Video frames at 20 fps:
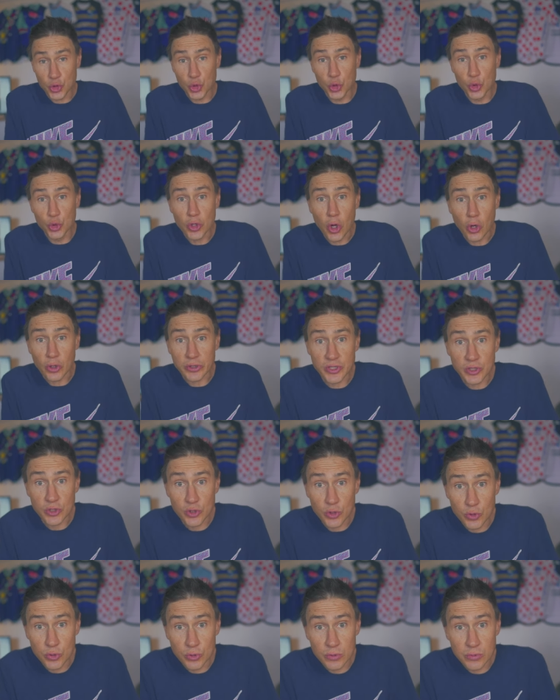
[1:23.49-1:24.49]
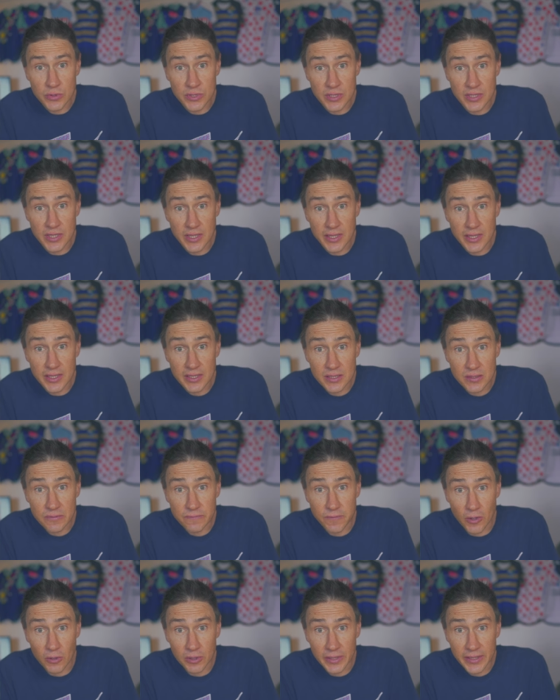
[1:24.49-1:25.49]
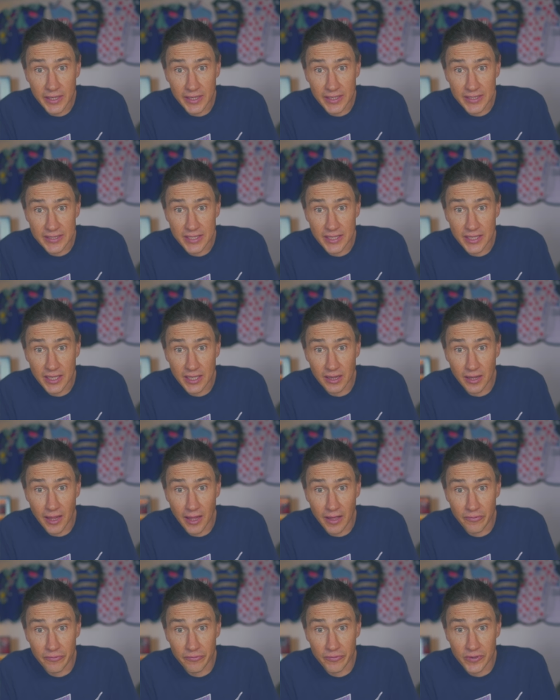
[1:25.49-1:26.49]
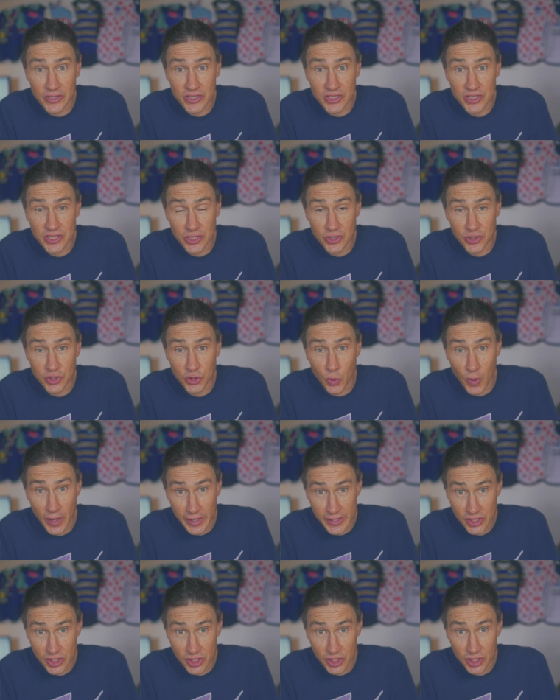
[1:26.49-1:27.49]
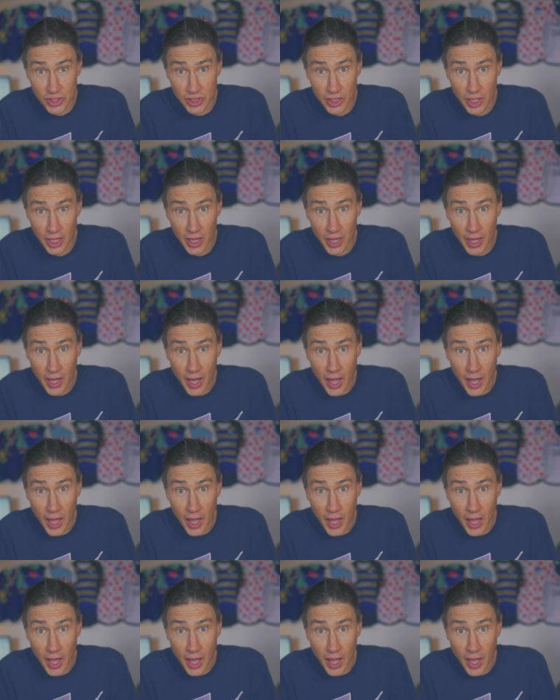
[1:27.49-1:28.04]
Do not use the exfoliating glove situation